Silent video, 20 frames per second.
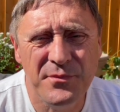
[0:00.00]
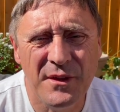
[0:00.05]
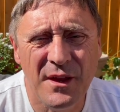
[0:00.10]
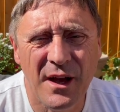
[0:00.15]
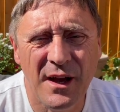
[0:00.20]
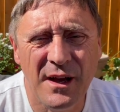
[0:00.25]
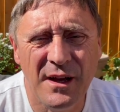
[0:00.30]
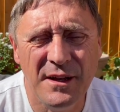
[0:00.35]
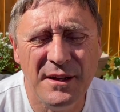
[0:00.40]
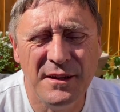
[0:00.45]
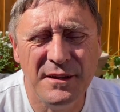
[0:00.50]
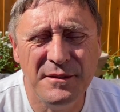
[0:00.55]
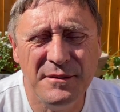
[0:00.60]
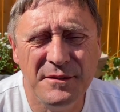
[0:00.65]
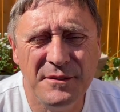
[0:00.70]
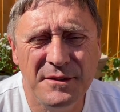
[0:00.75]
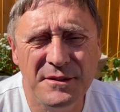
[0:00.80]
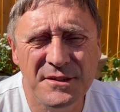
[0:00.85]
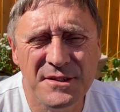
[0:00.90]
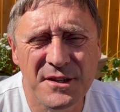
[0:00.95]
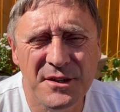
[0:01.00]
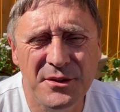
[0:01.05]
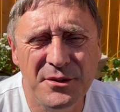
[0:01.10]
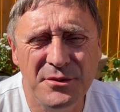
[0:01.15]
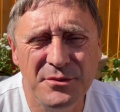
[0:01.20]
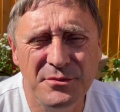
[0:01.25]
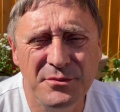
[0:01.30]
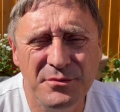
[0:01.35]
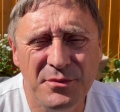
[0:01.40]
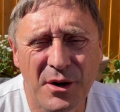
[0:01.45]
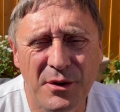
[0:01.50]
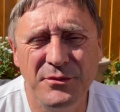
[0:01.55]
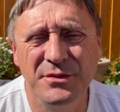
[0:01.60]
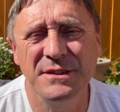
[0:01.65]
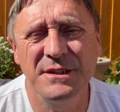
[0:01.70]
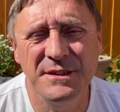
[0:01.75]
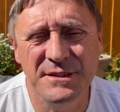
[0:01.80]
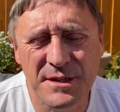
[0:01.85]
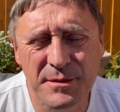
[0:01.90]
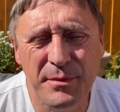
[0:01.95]
Uh, so
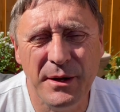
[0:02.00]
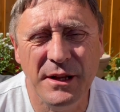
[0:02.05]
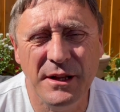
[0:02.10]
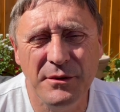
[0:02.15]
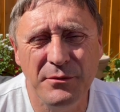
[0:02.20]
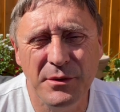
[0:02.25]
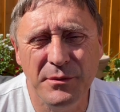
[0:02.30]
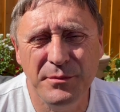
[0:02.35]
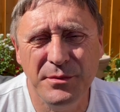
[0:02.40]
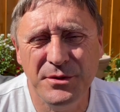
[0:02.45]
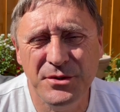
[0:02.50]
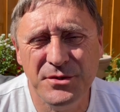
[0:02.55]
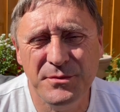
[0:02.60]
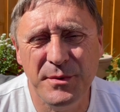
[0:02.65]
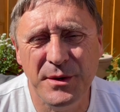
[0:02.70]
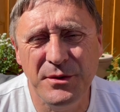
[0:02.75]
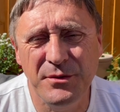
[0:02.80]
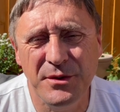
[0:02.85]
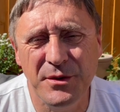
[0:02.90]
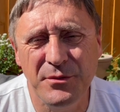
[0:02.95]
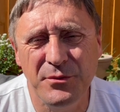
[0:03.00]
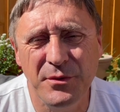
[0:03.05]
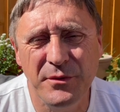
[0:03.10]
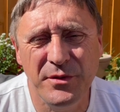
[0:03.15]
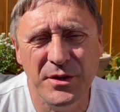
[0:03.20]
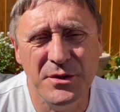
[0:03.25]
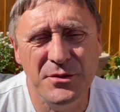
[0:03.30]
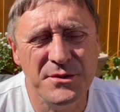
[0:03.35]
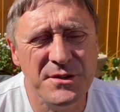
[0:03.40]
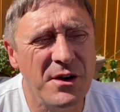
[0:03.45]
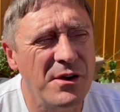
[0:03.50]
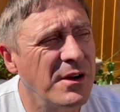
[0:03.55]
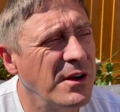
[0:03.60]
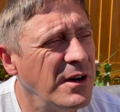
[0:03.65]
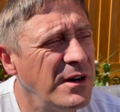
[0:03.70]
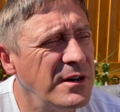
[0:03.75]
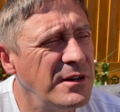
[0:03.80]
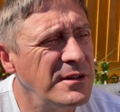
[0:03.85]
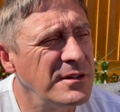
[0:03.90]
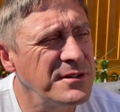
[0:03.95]
obviously typically we've just been doing reviews on
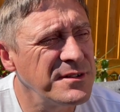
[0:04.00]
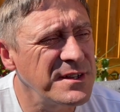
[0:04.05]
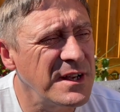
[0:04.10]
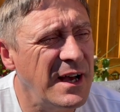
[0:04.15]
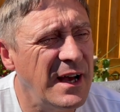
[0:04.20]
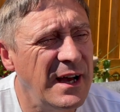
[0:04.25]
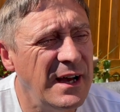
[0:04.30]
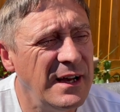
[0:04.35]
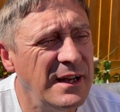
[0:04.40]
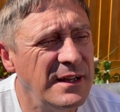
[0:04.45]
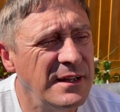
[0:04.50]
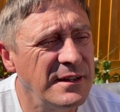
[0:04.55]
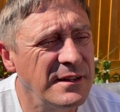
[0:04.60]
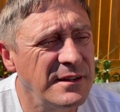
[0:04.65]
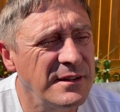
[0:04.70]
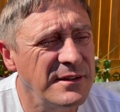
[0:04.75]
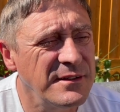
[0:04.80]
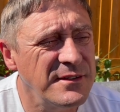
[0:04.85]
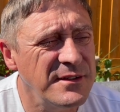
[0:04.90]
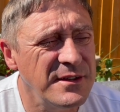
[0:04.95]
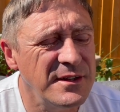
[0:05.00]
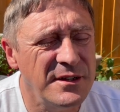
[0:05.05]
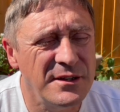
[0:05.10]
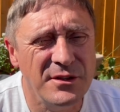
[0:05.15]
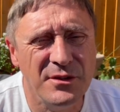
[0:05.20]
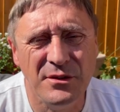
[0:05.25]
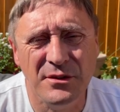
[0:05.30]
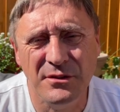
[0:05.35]
cars and uh,